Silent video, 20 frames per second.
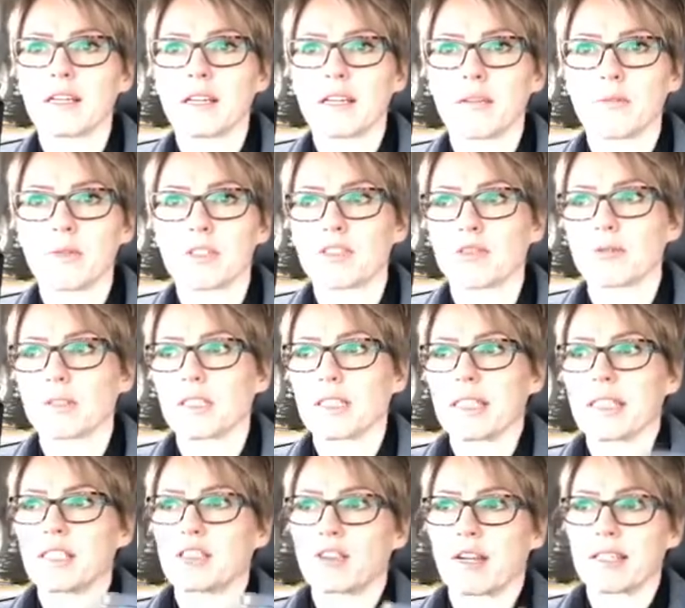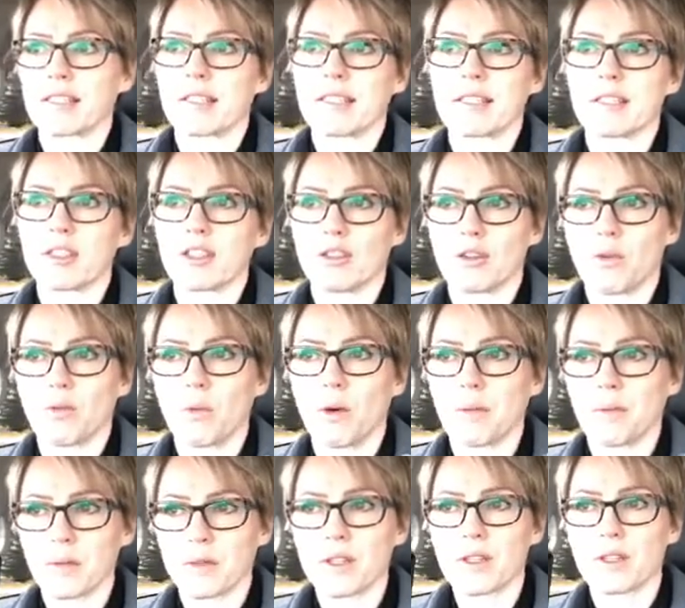which really addresses, you know,
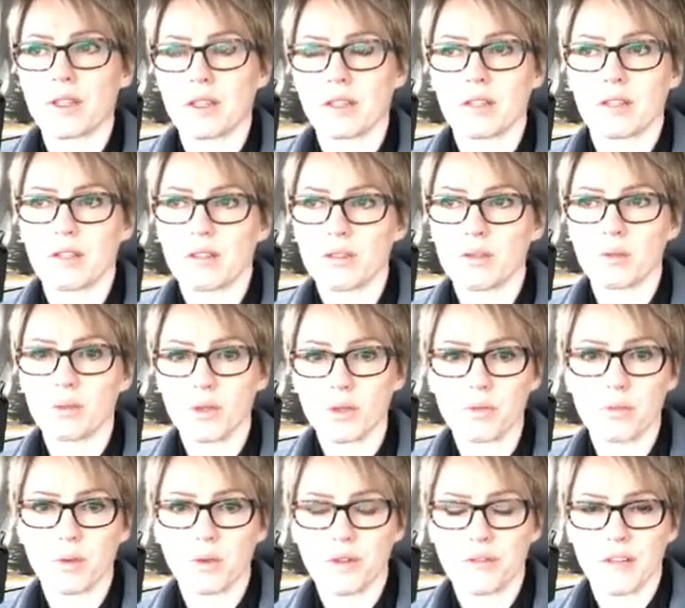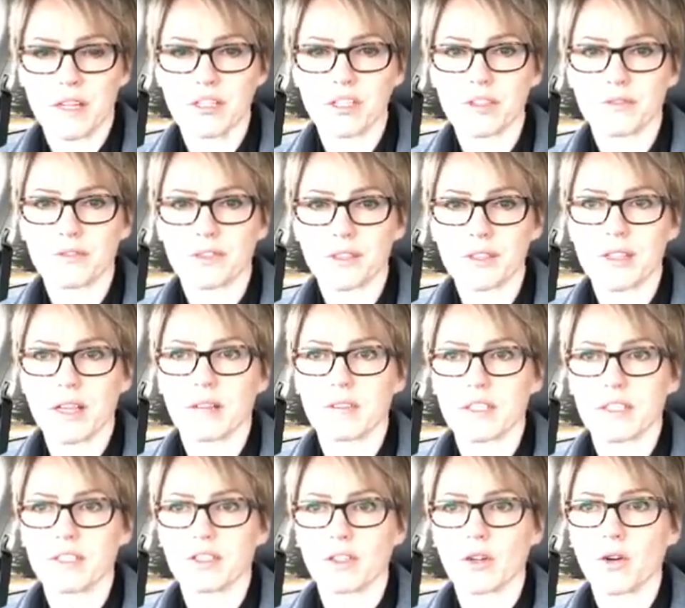what was the root motivation for
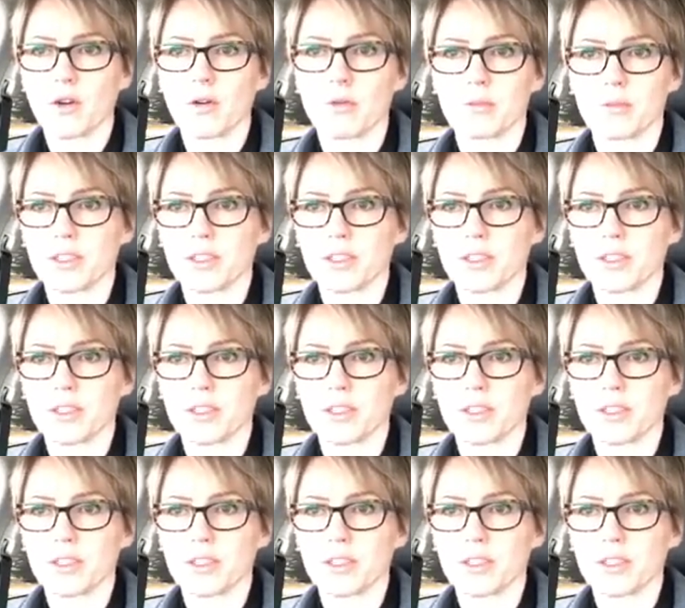selling your home?